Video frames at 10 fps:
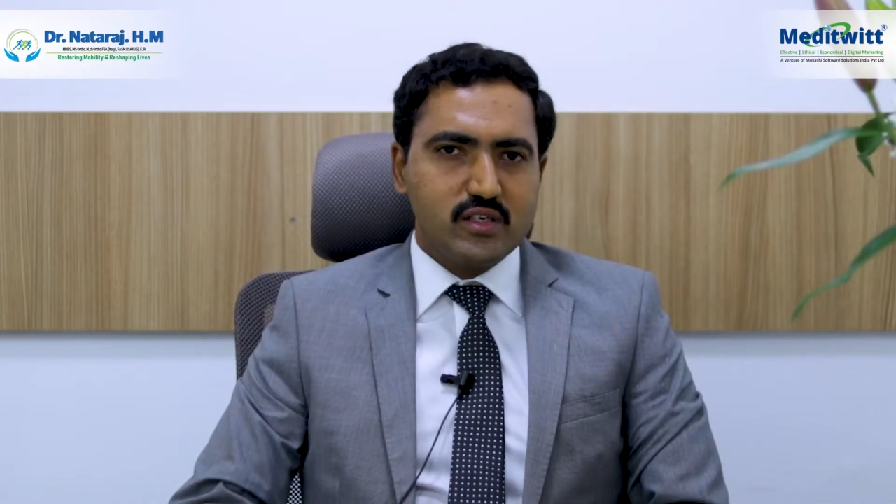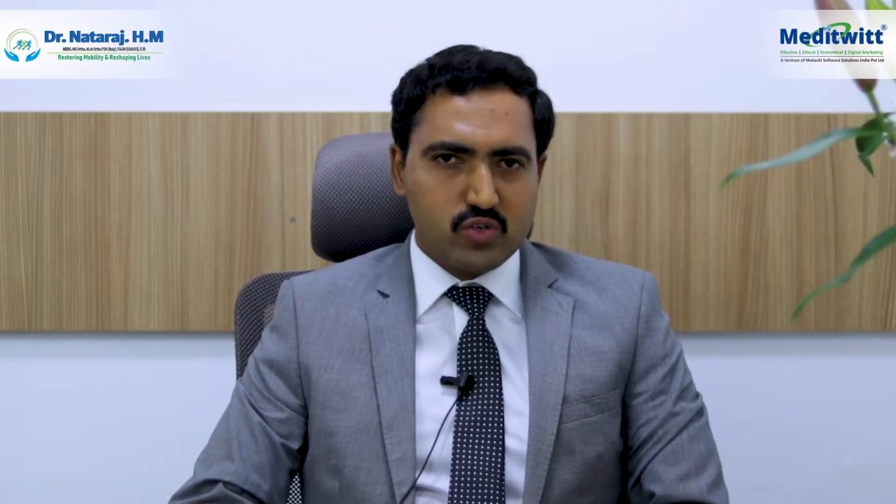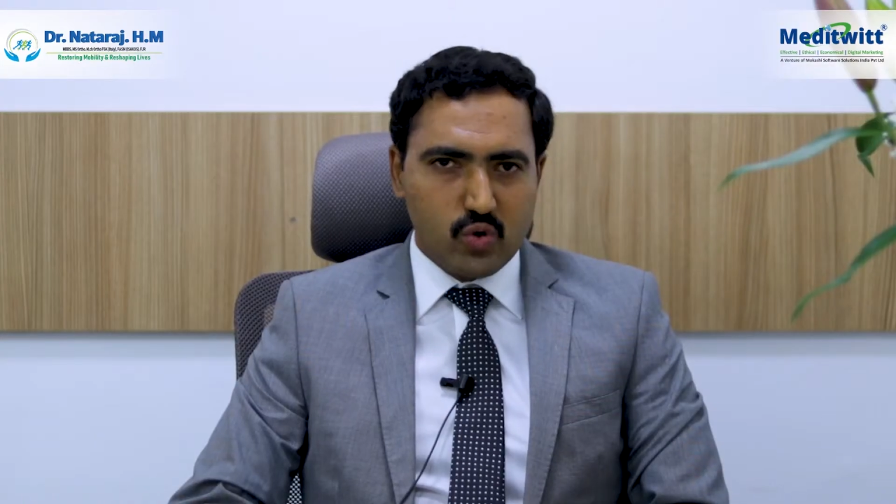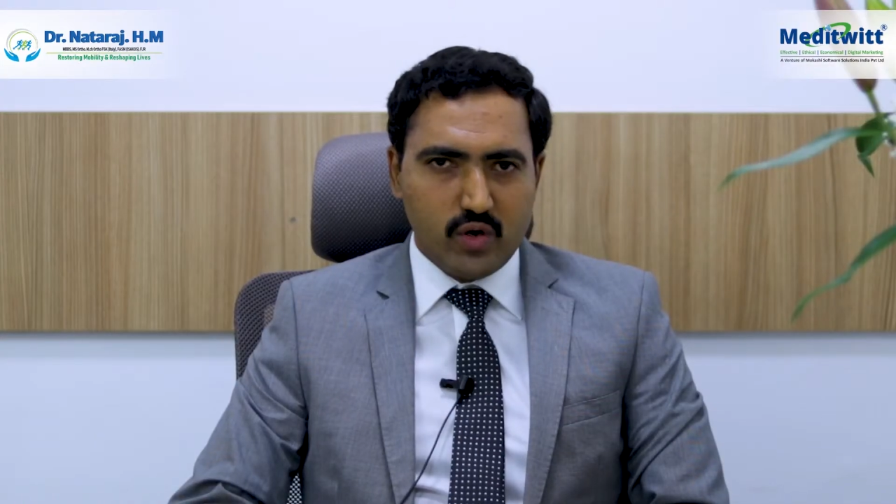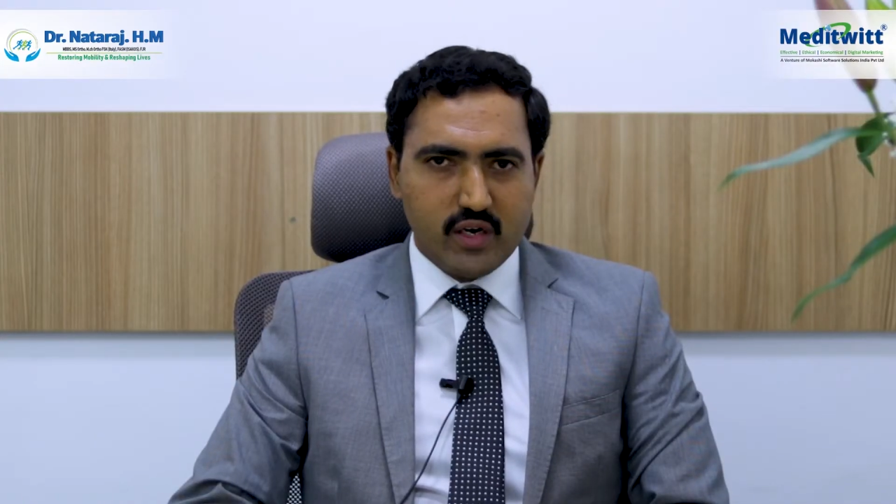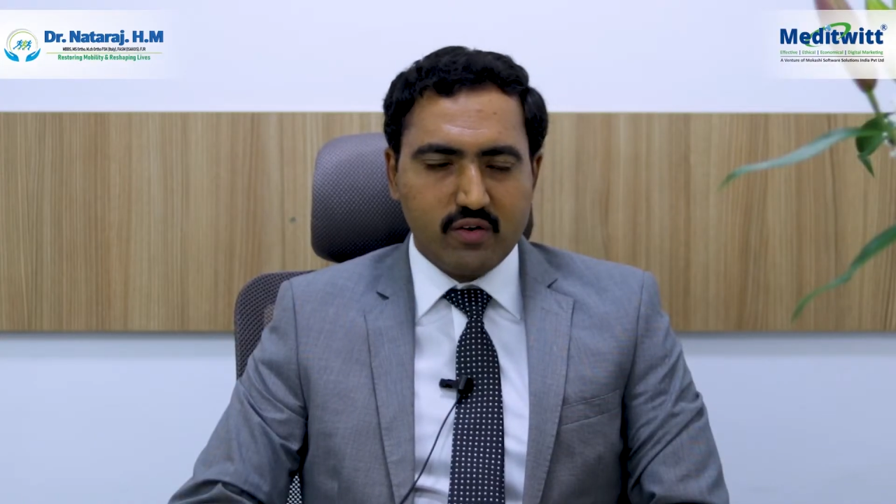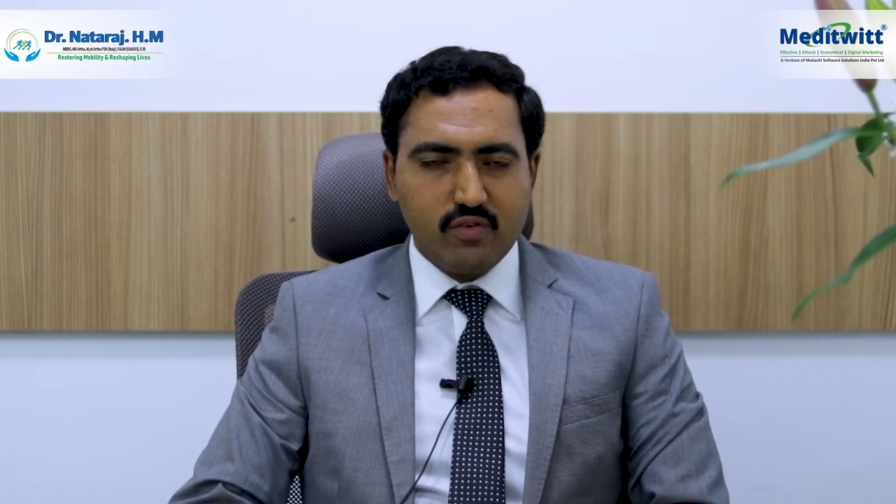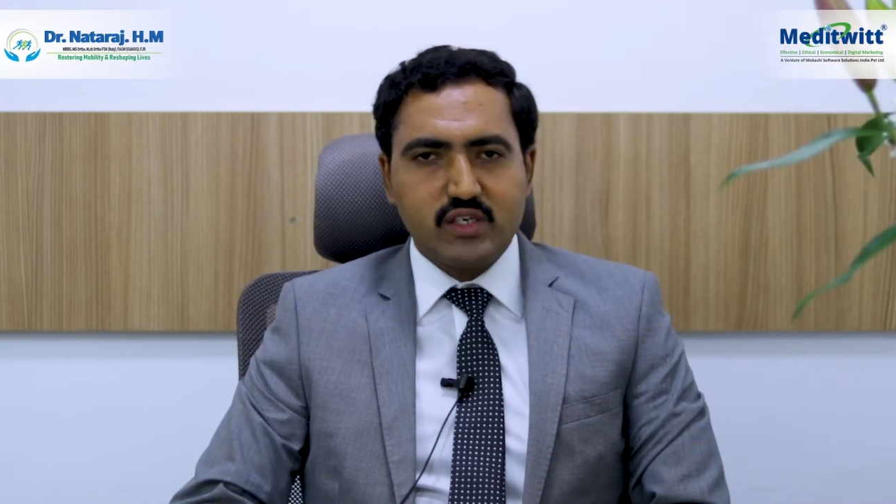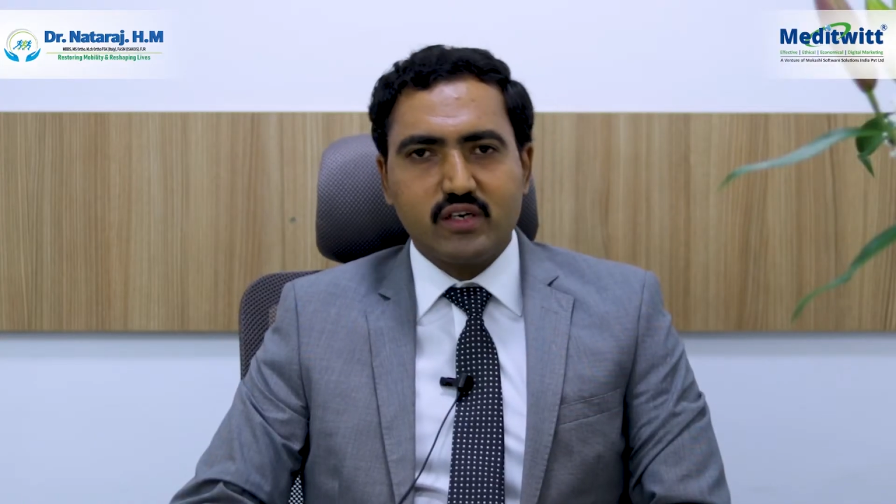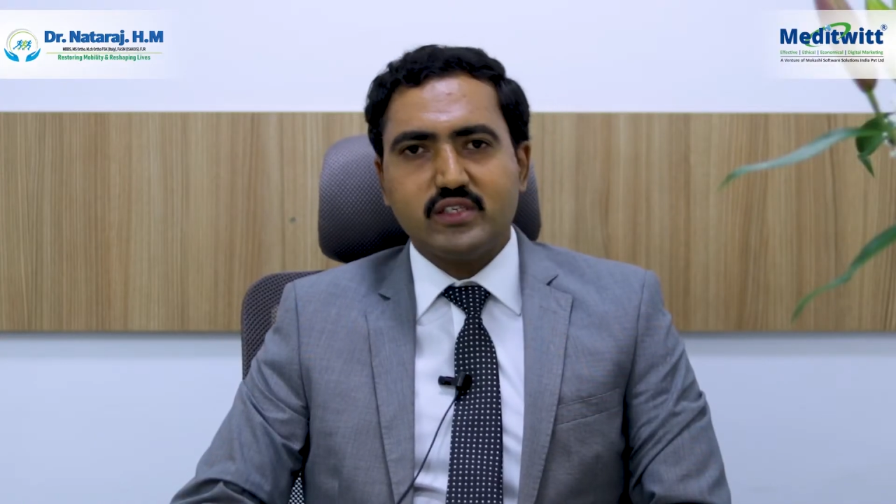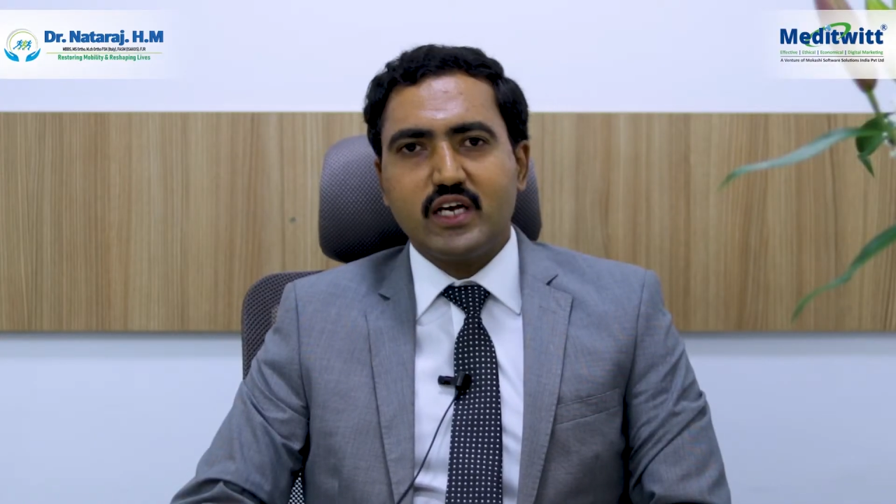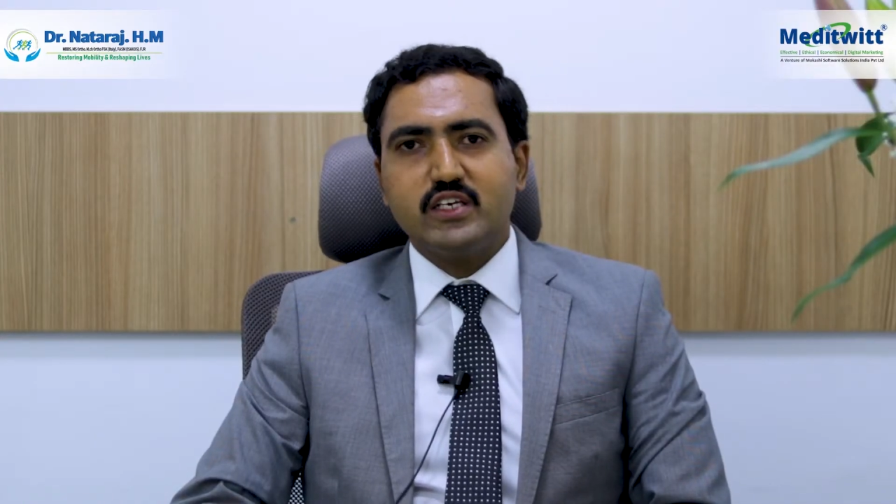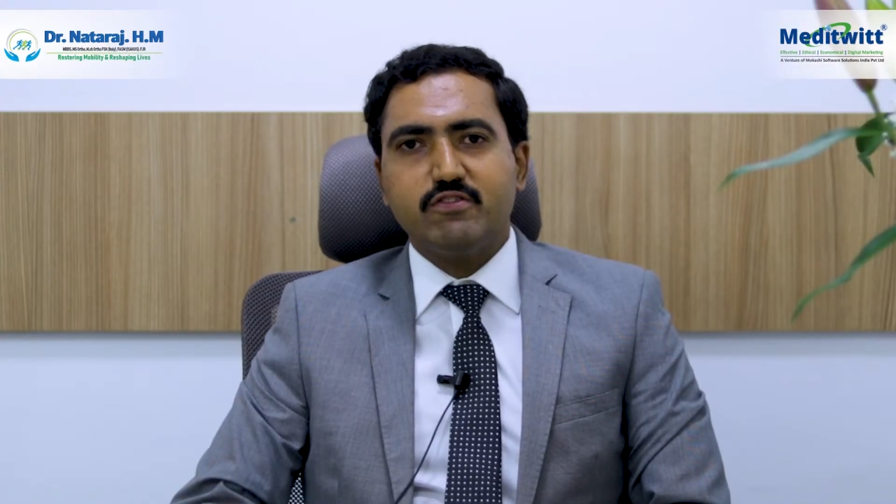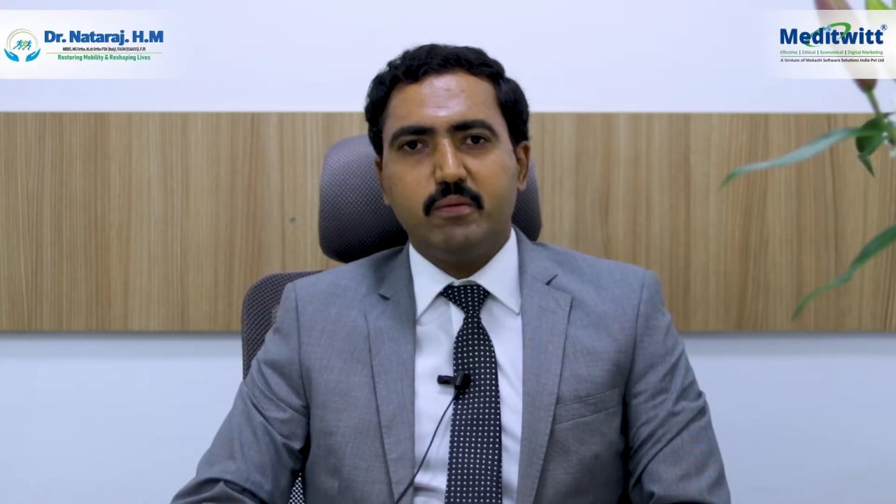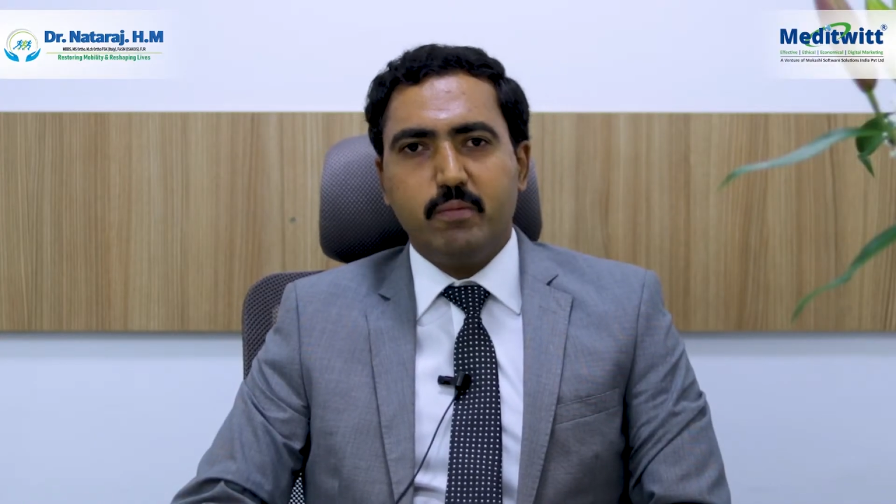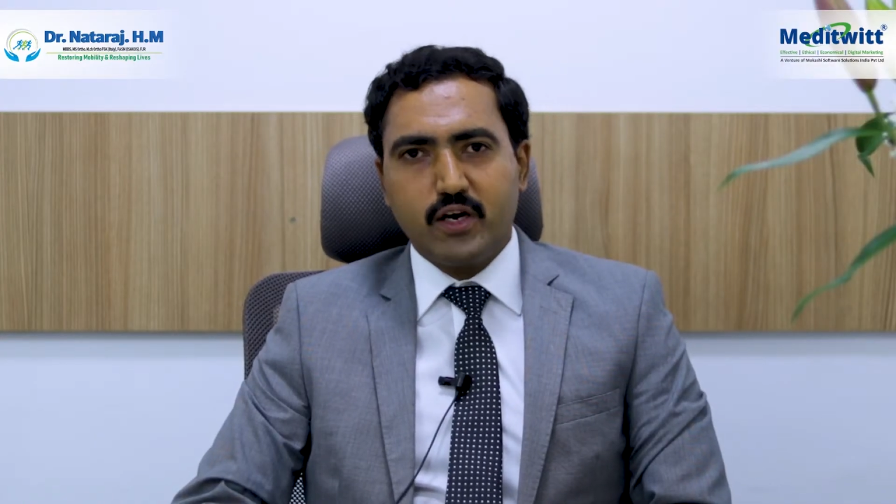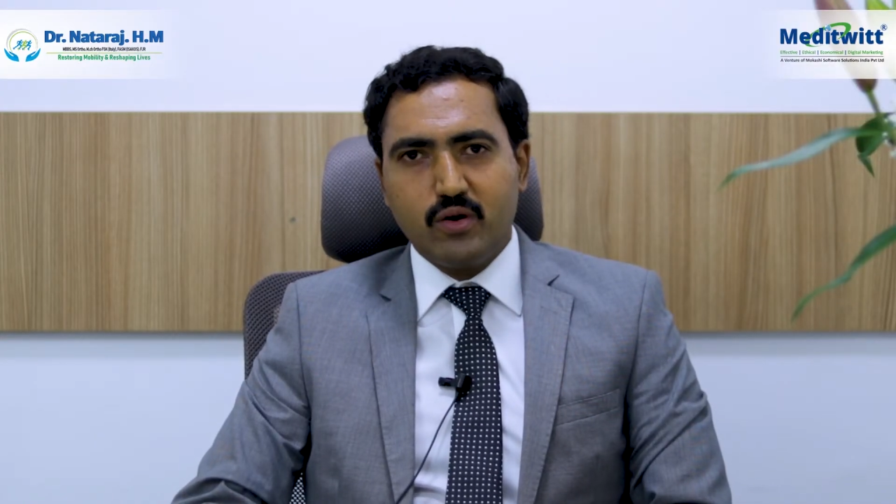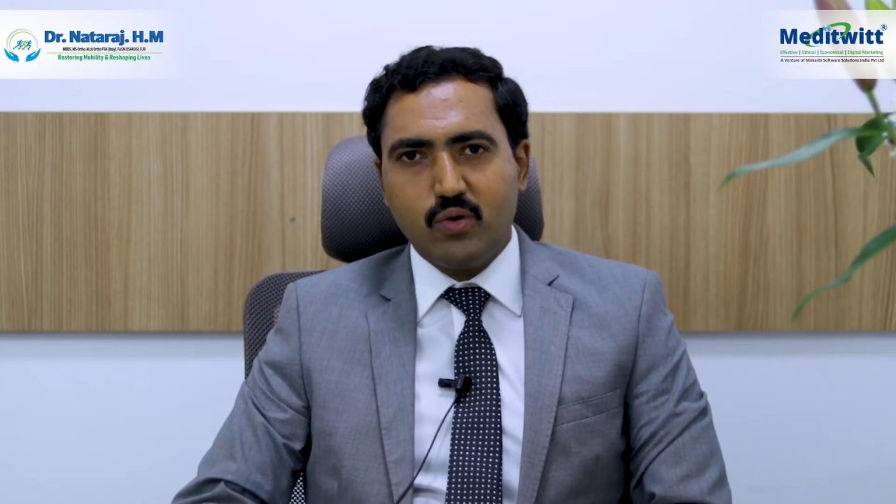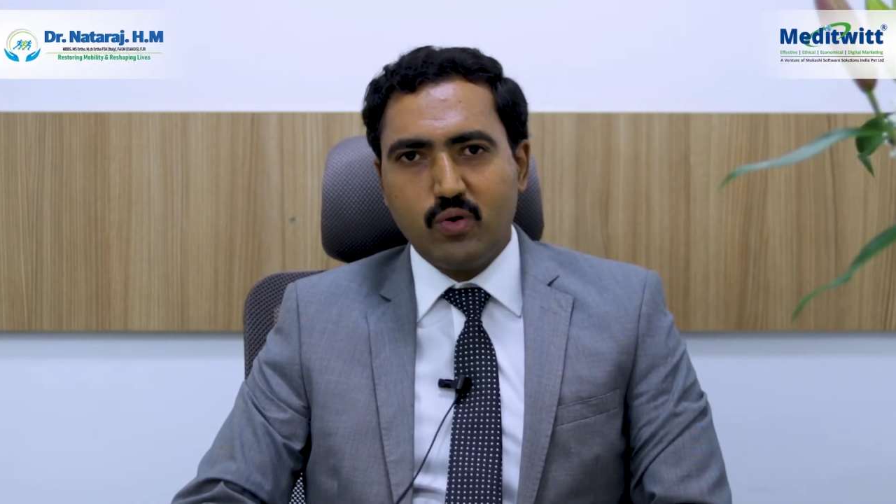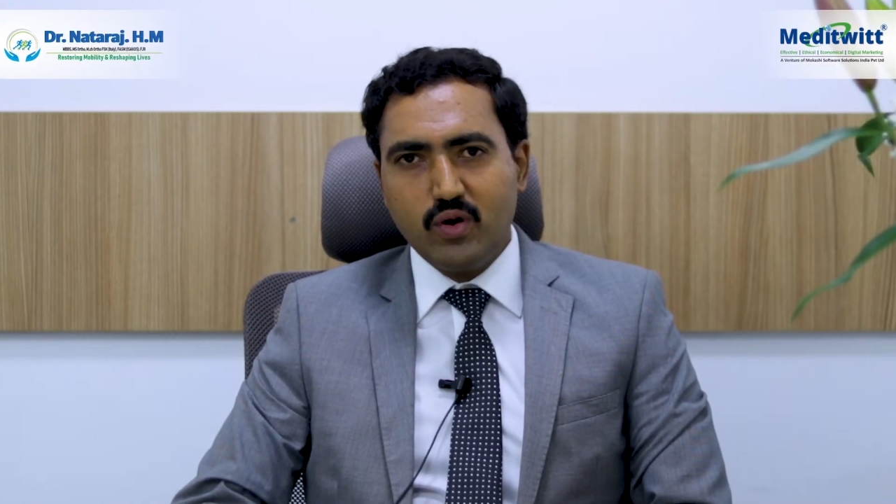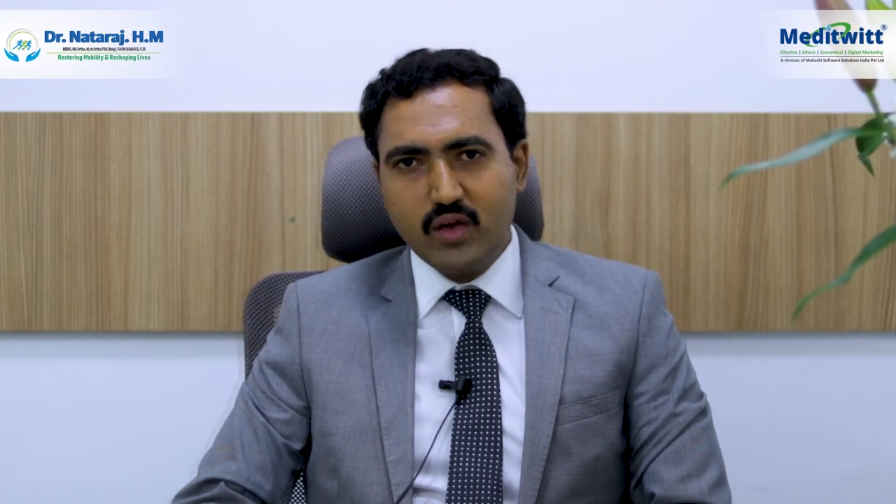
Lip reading: shoulder, which are the size of a buttonhole.